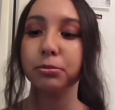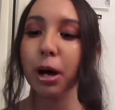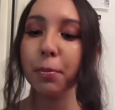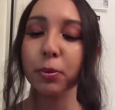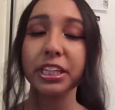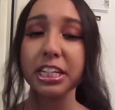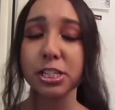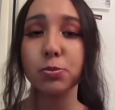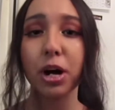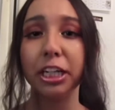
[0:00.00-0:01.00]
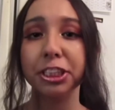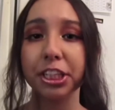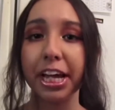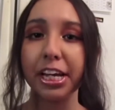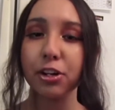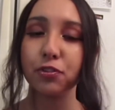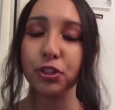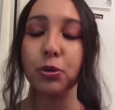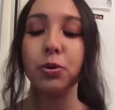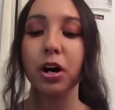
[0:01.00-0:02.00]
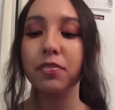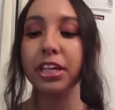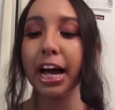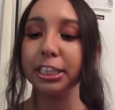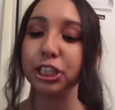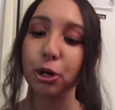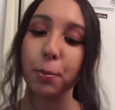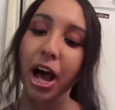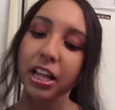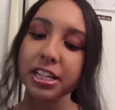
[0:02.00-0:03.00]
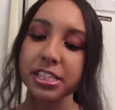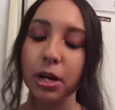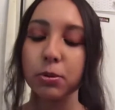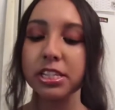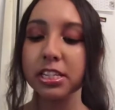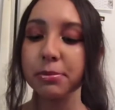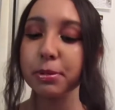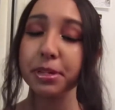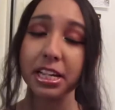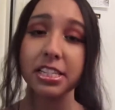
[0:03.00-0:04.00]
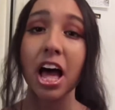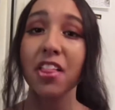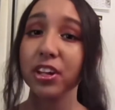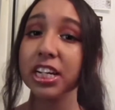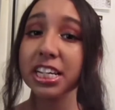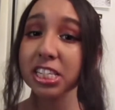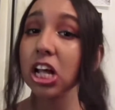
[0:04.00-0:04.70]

I'm only gonna swatch like a few of the eyeshadow palettes that were sent to me because there is a